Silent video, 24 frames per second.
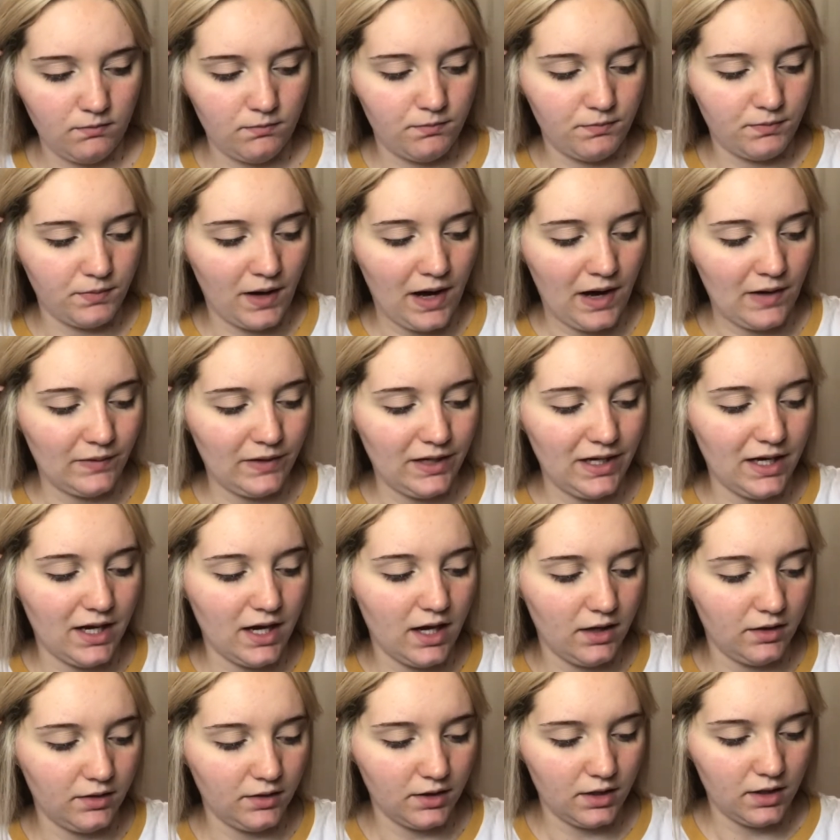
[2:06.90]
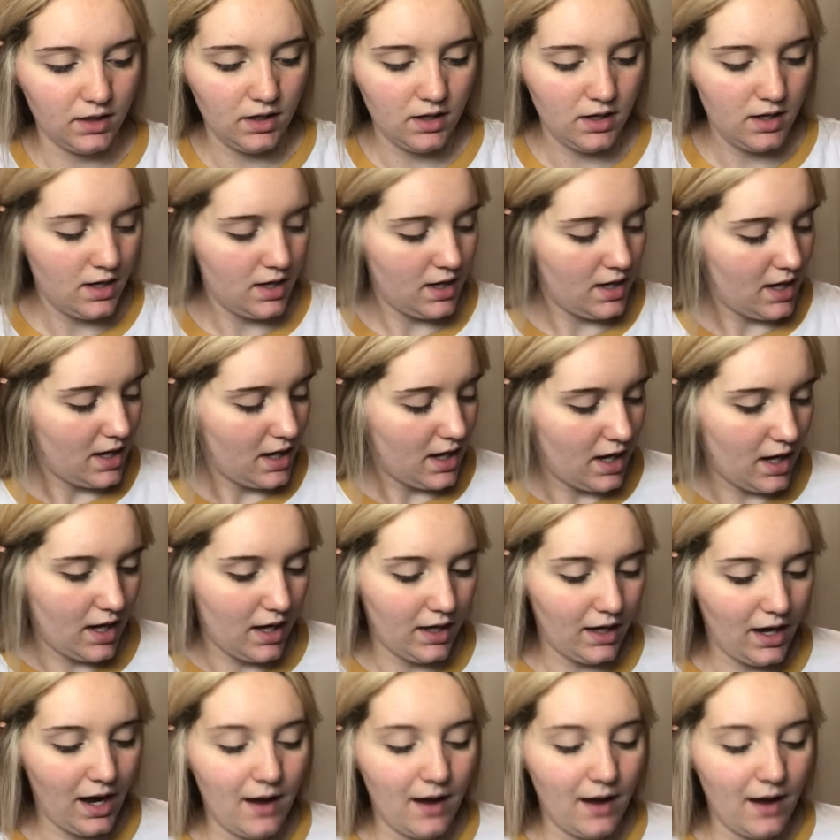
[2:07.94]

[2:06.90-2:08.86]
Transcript: brownie color, and